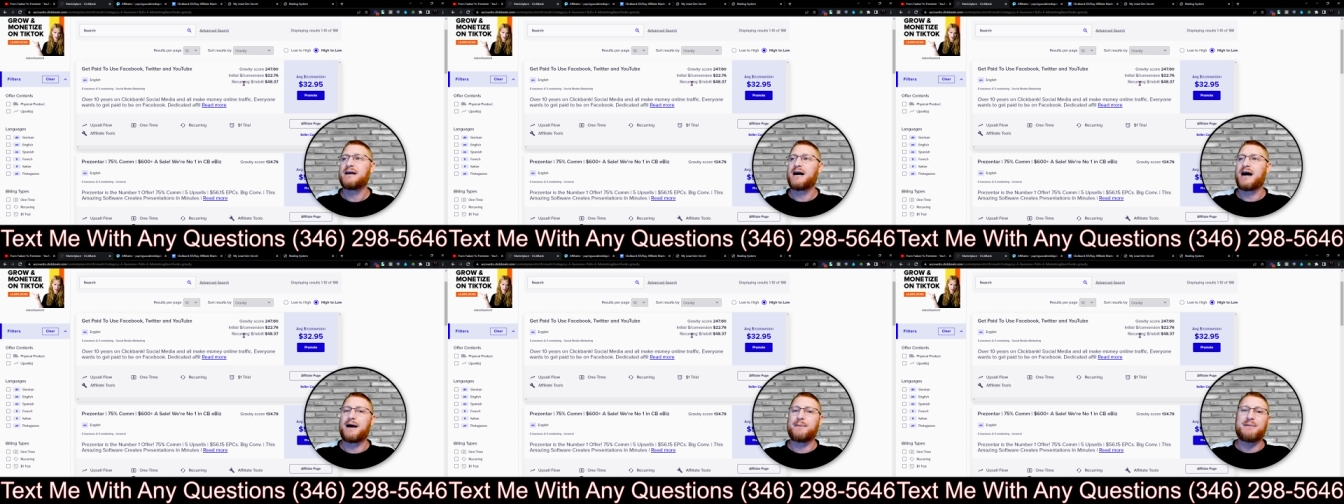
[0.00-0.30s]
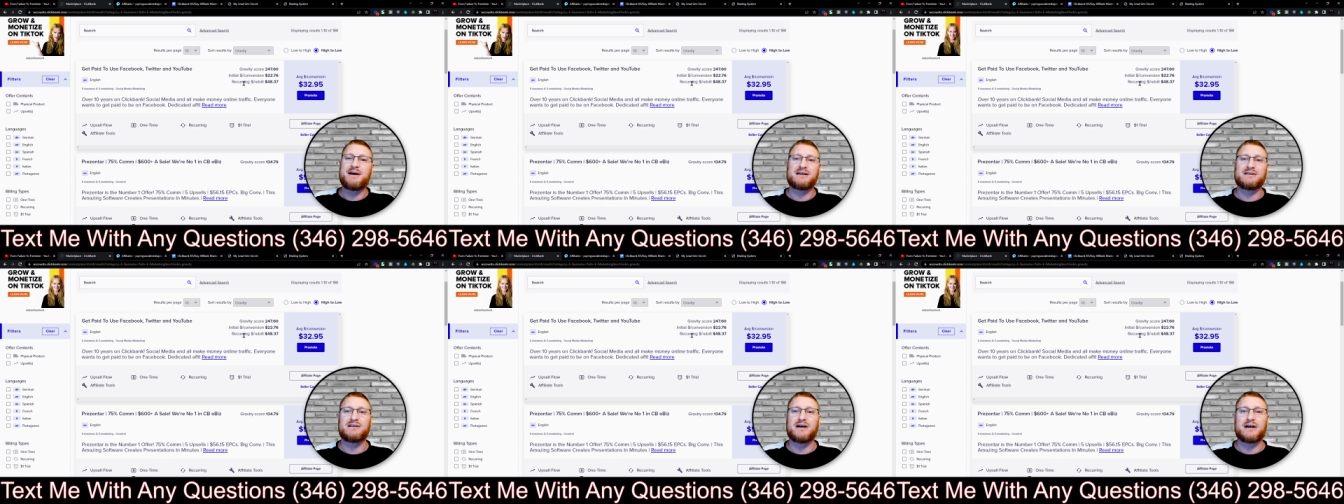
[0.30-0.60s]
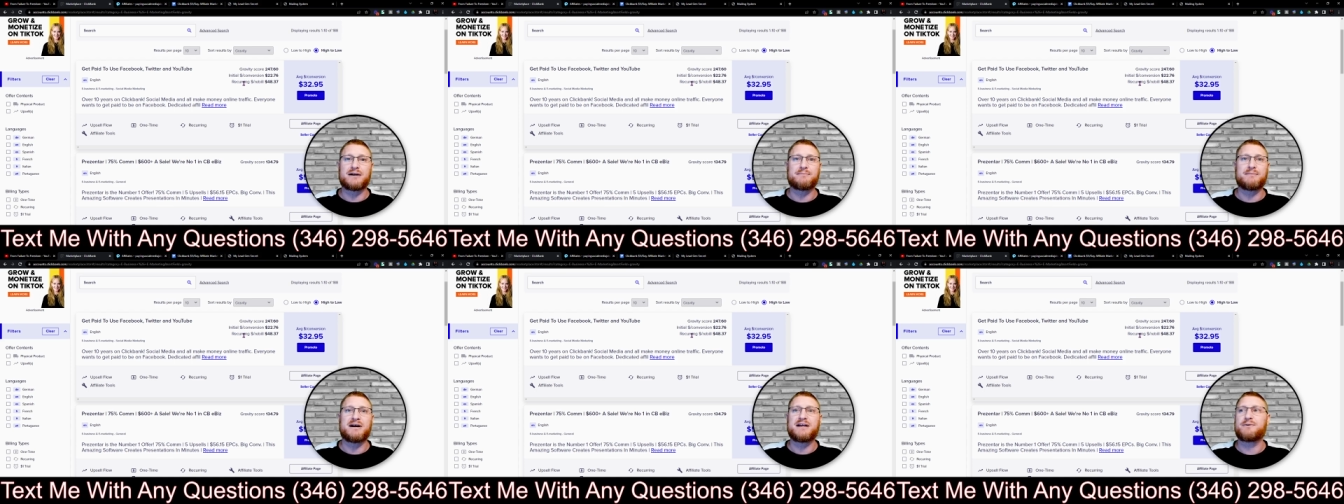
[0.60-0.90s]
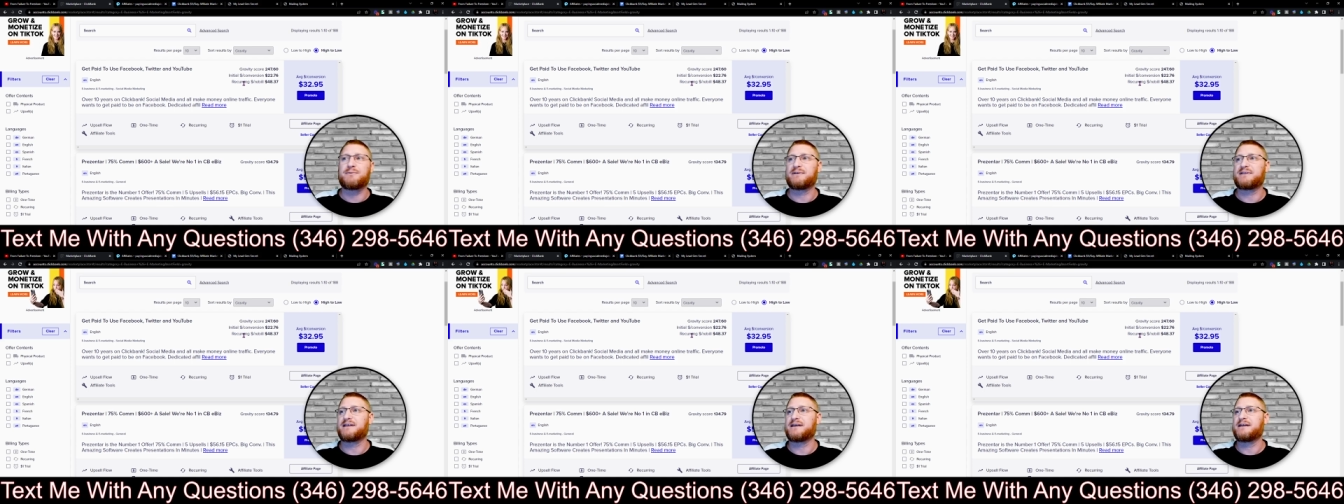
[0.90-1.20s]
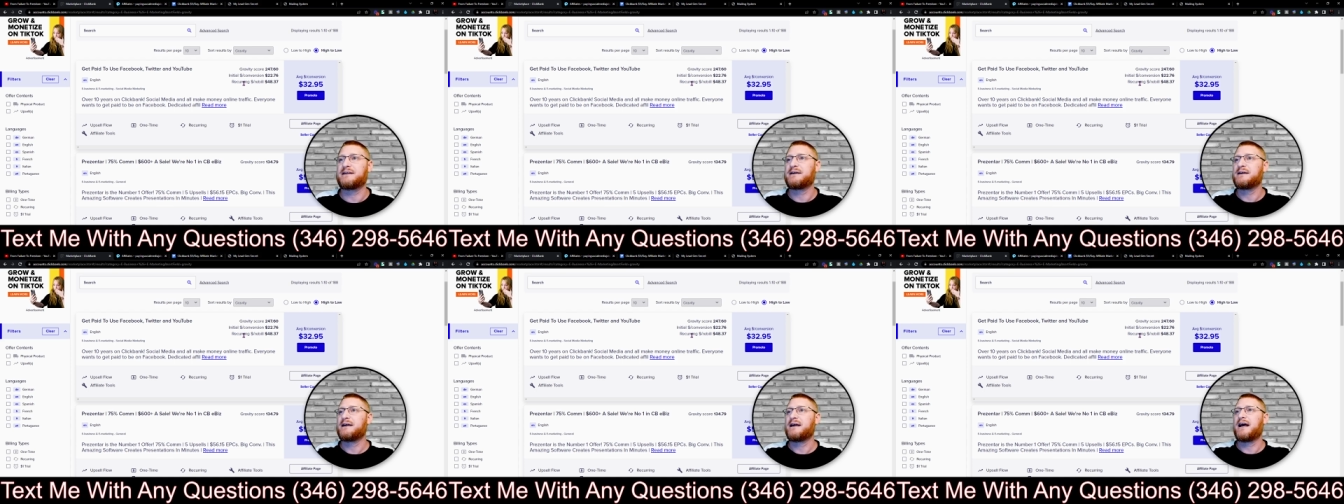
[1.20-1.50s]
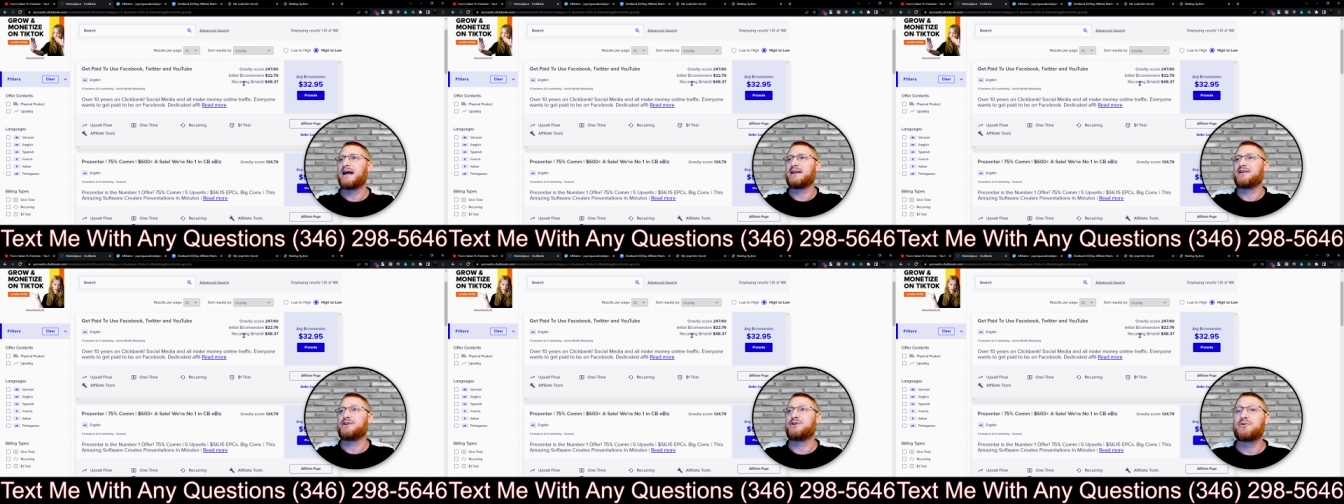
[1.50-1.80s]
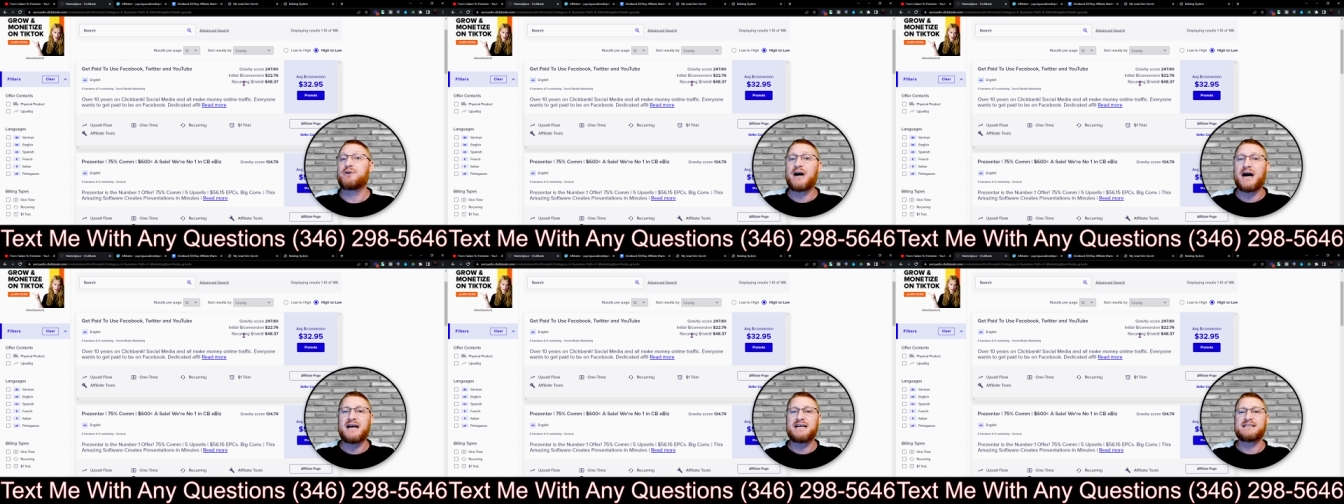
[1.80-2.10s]
I make a lot of money with it, and you
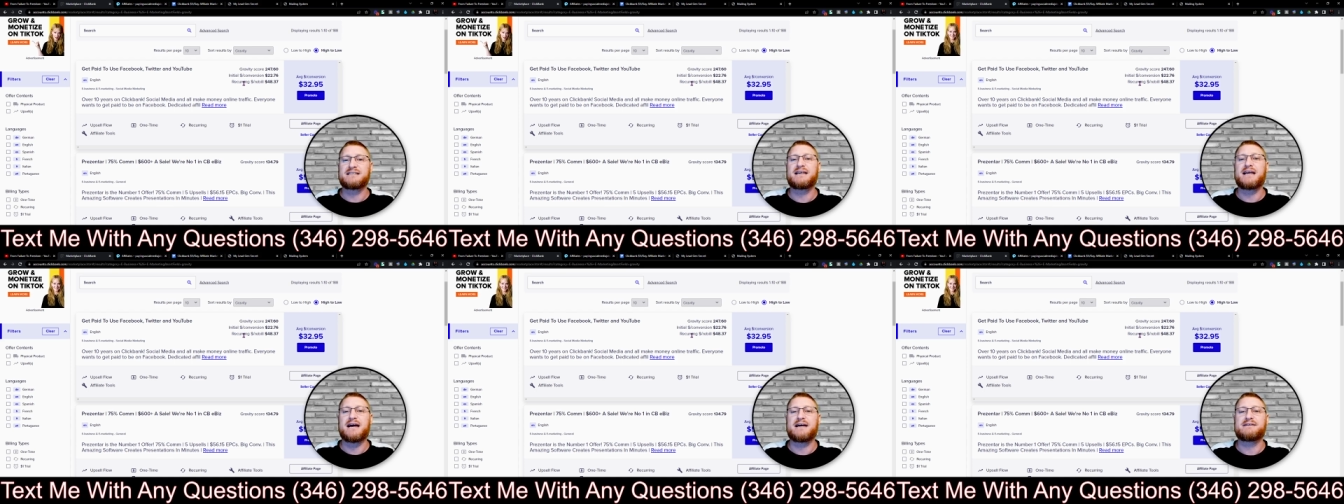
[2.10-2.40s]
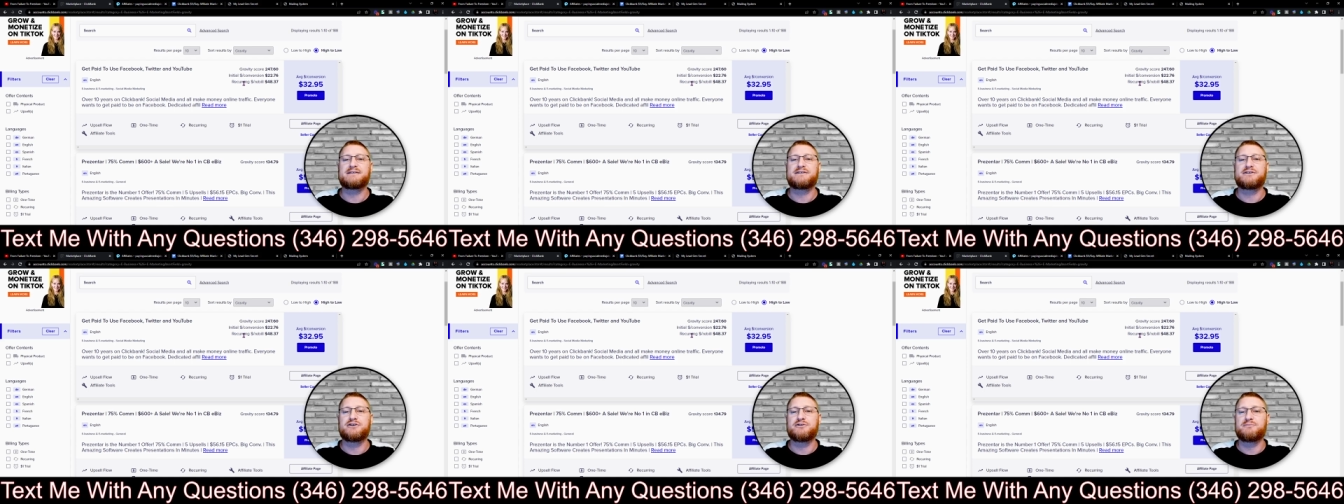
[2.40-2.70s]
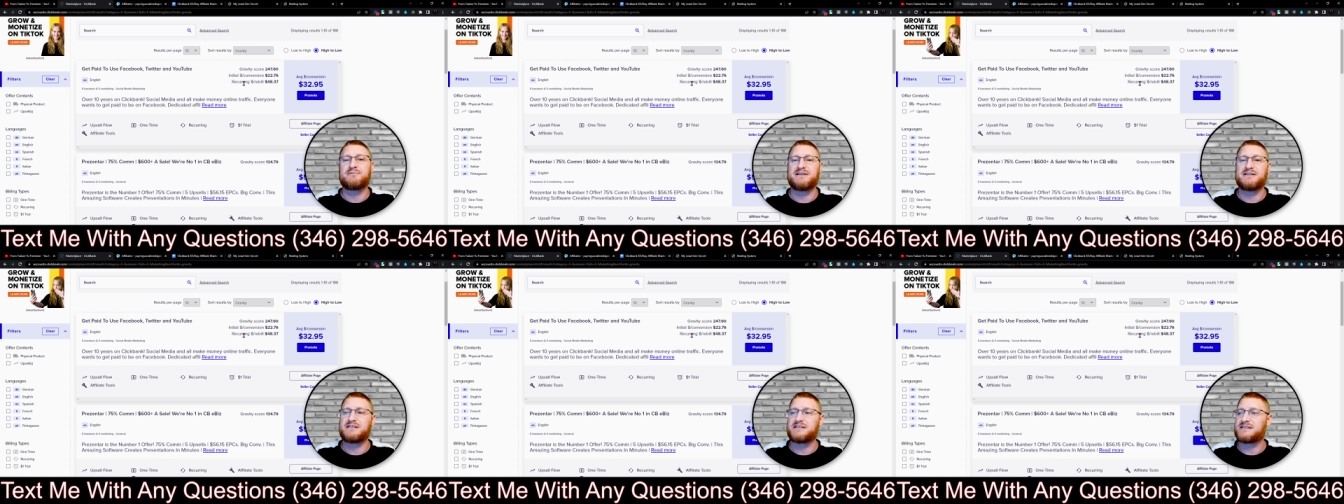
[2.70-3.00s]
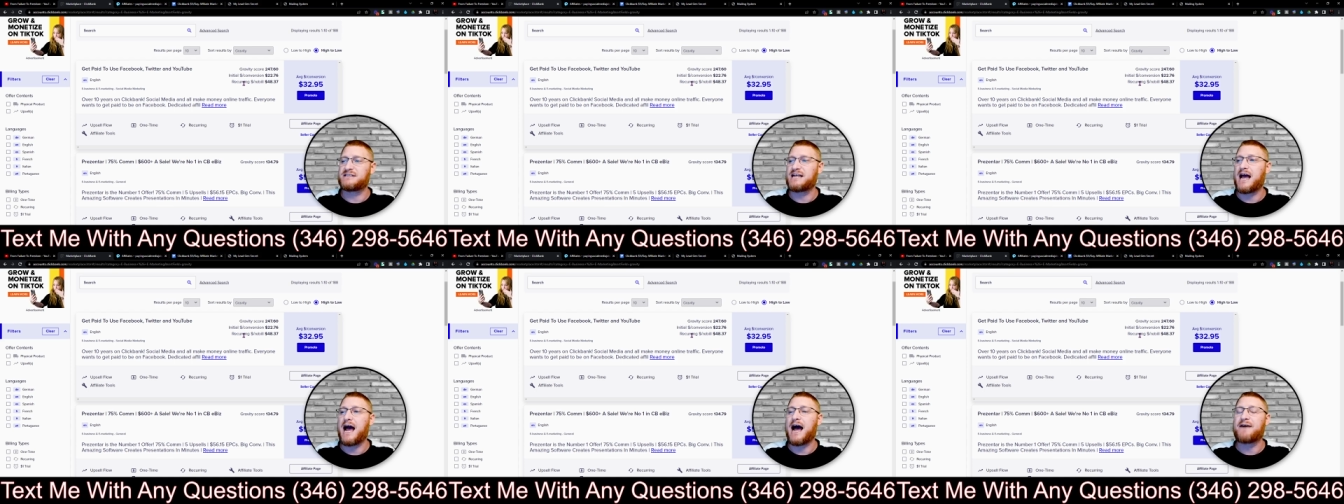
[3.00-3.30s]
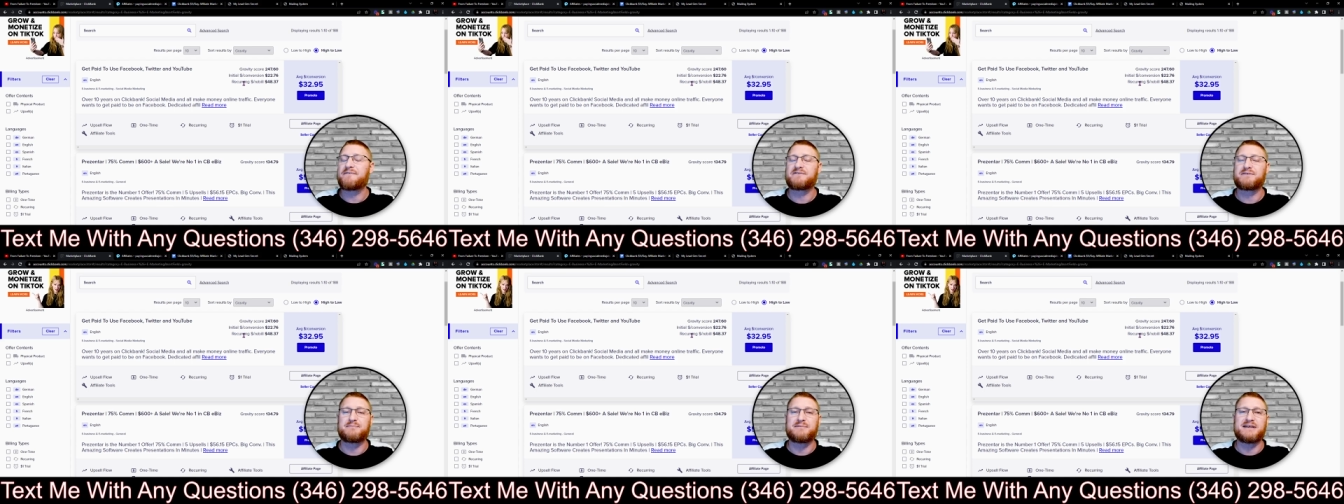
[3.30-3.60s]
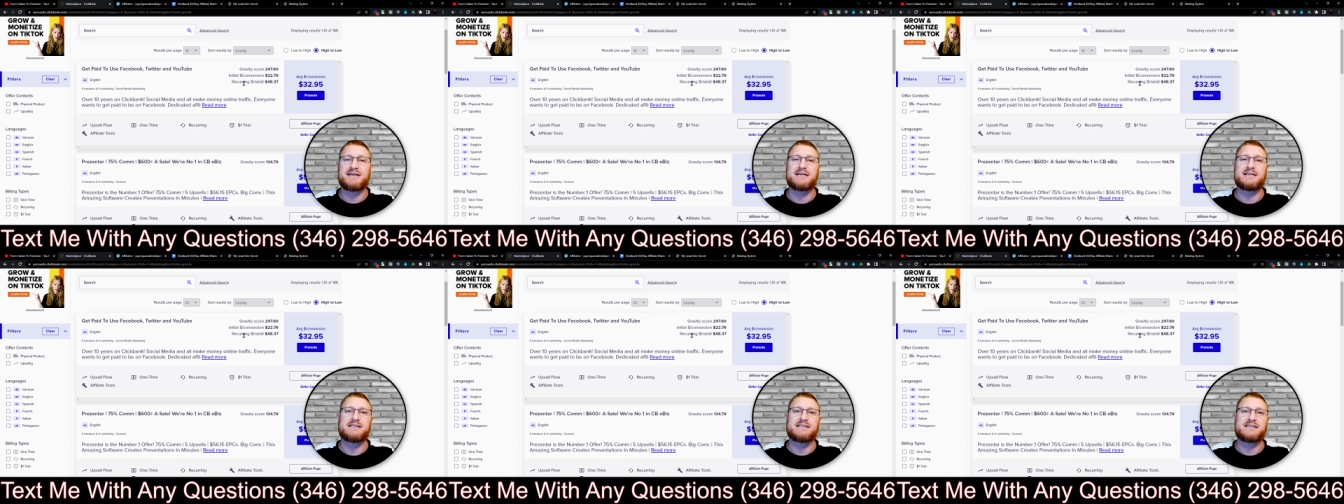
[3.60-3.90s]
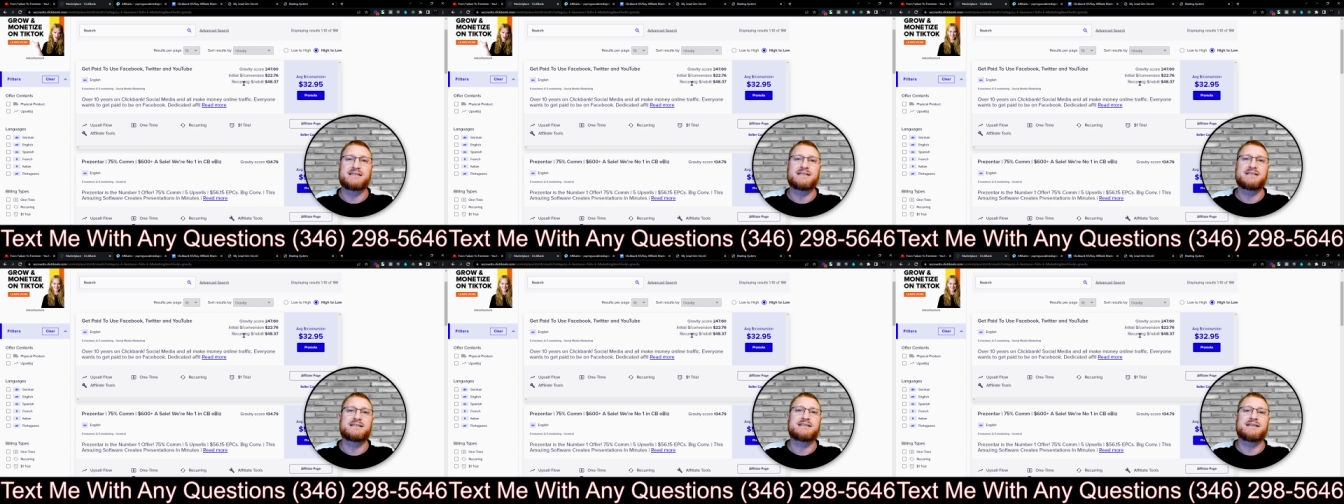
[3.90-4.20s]
guys can too, but you just have to be
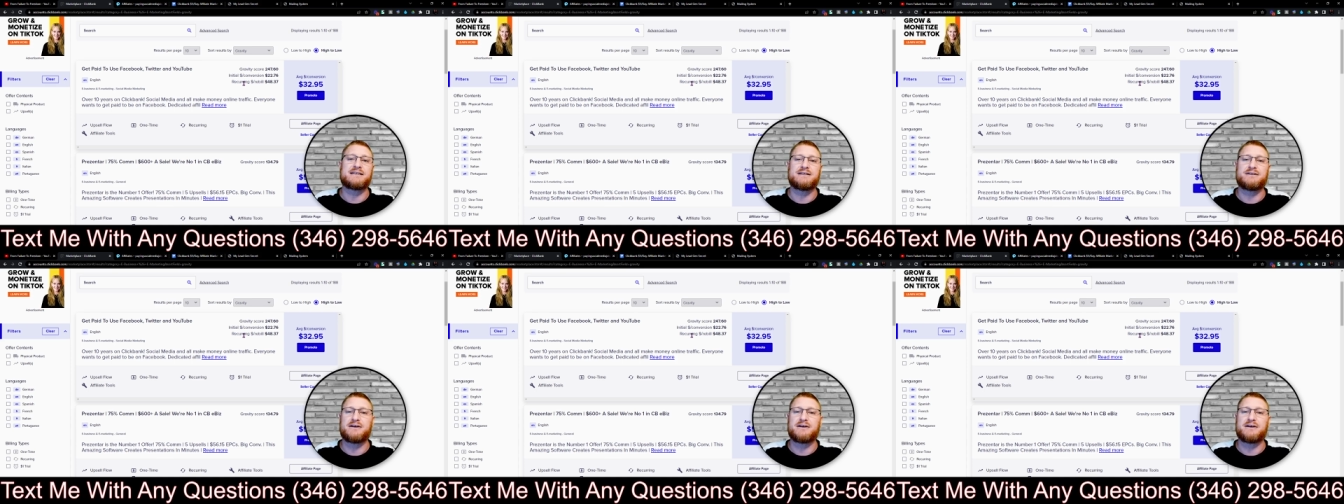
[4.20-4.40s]
consistent.